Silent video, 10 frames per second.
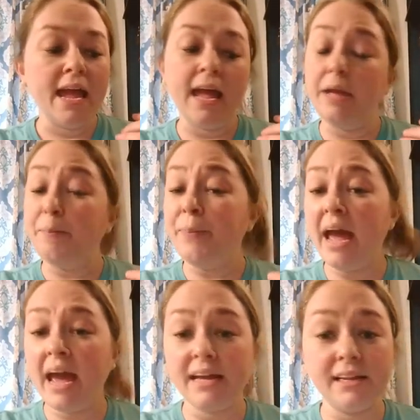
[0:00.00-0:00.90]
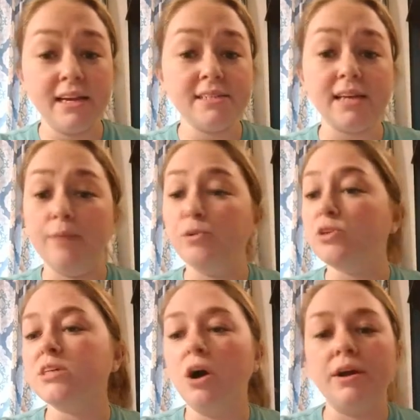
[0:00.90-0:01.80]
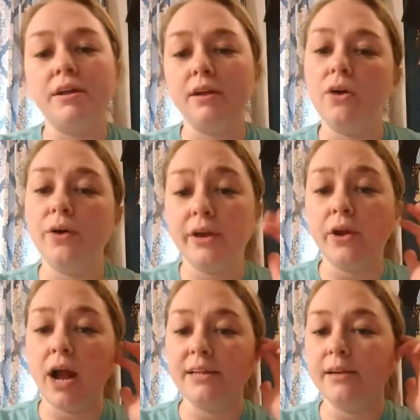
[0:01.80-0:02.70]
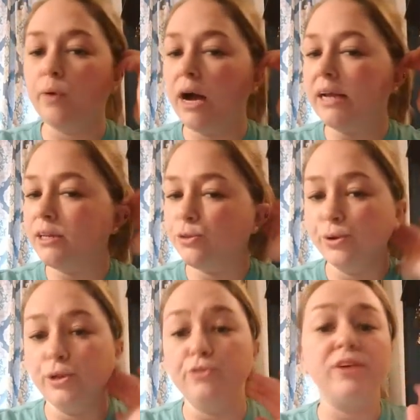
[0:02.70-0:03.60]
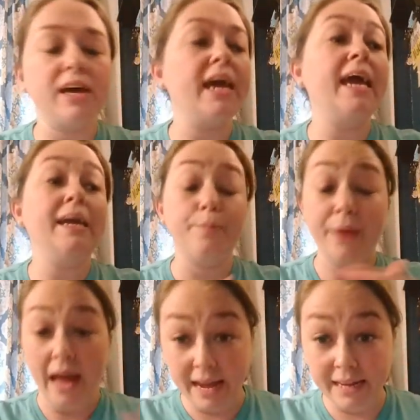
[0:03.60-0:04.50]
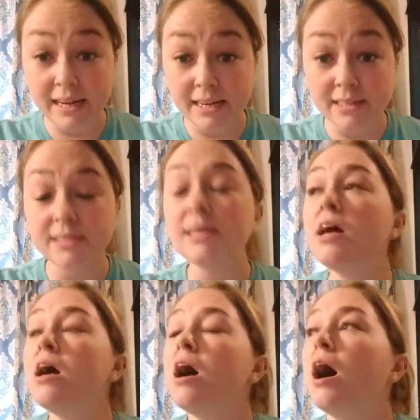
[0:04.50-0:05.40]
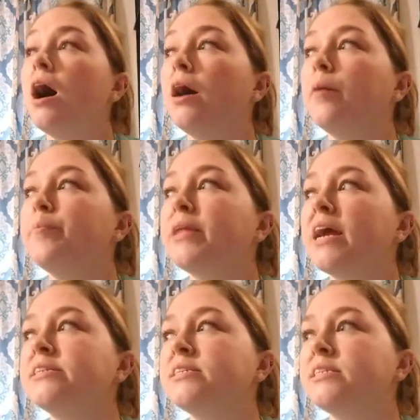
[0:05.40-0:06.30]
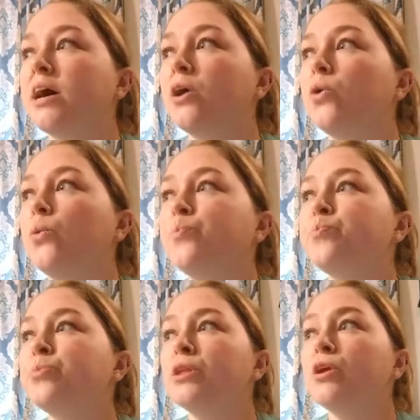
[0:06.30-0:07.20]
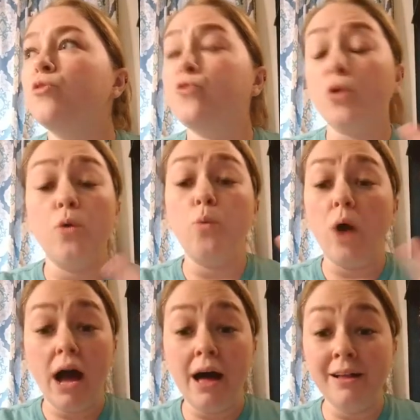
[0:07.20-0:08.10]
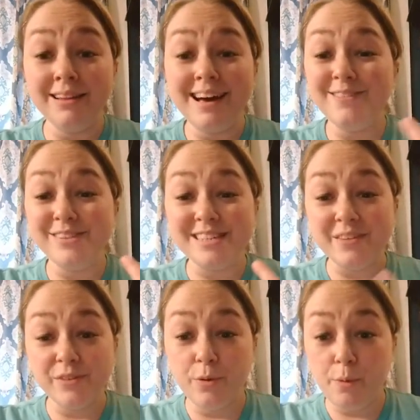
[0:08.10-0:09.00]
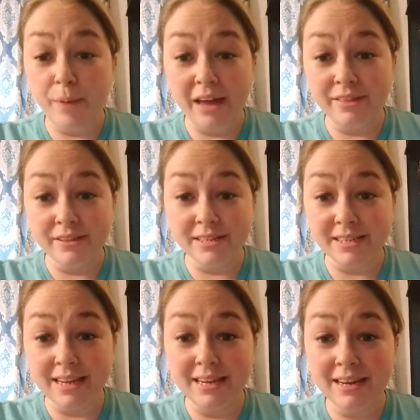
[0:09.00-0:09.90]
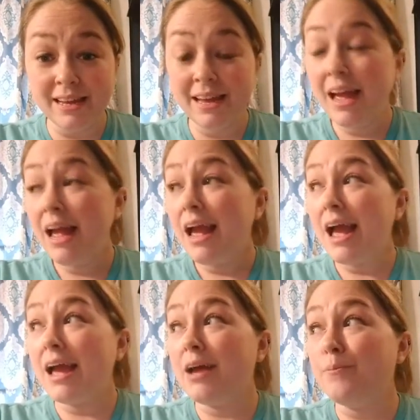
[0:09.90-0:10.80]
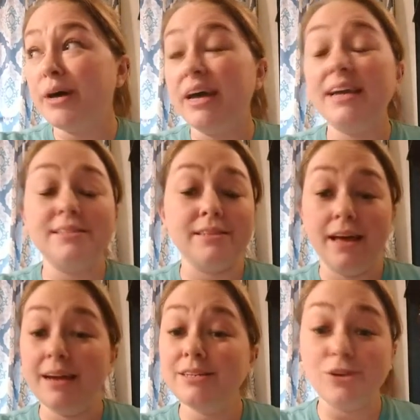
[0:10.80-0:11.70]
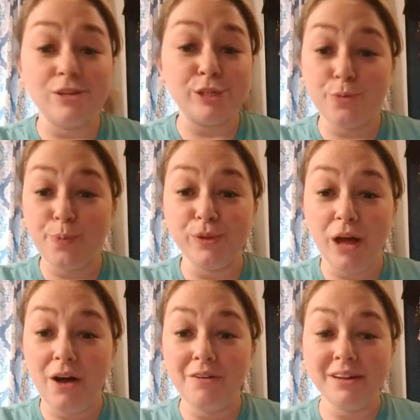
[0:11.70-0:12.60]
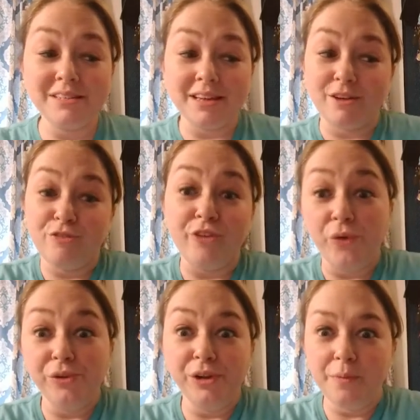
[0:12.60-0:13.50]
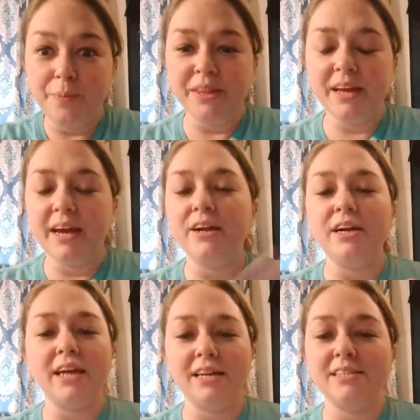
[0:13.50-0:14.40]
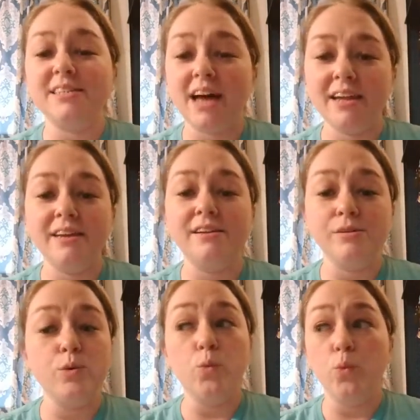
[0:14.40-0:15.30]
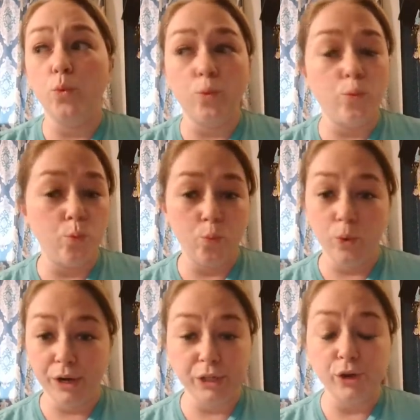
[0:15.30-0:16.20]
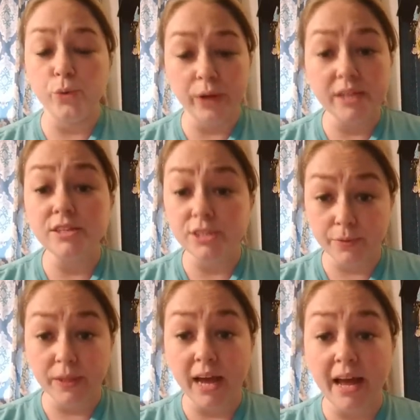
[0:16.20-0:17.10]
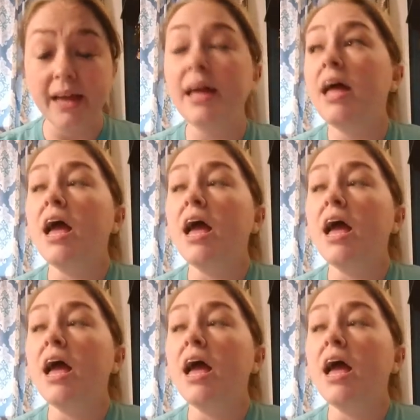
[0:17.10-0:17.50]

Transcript: He panicked. I'm not talking, oh, he cried and he whined, he threw a little fit. He panicked. Um, and so for a while, I was giving him a bath in the sink. And, but his legs are super long and he's like folded up in there. And I decided we're going to quit doing that.